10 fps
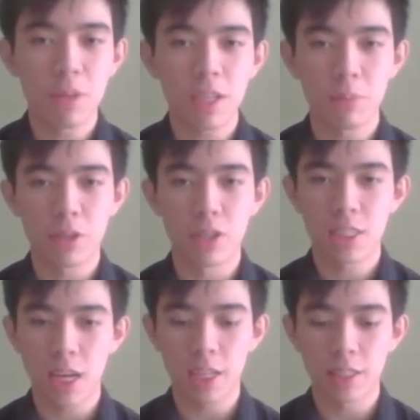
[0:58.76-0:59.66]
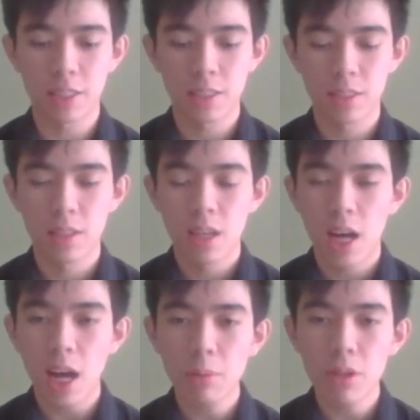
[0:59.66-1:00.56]
AP Computer Science.
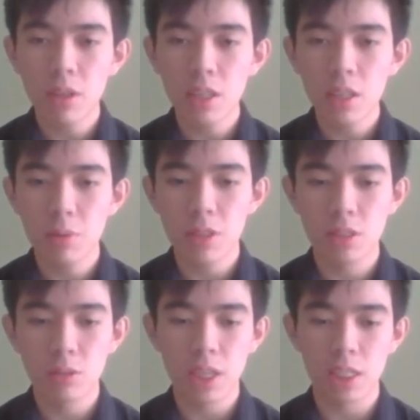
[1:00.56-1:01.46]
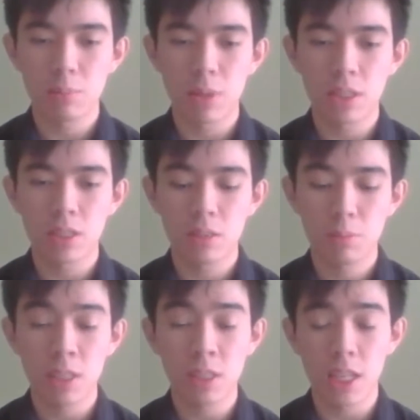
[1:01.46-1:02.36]
I am currently pursuing a
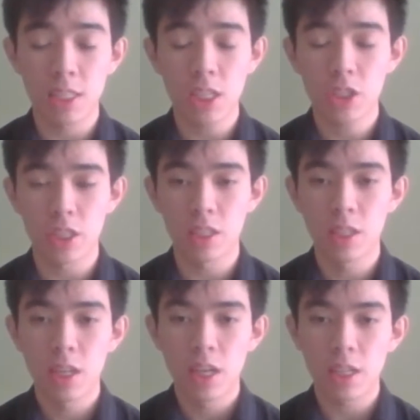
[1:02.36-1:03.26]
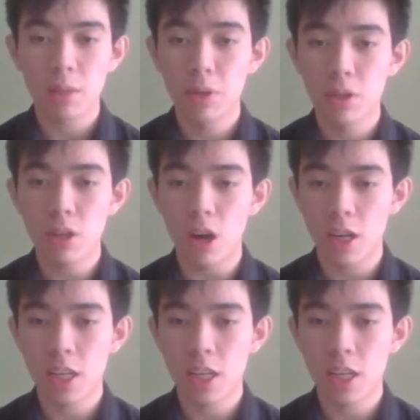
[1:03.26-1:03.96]
specialization in computer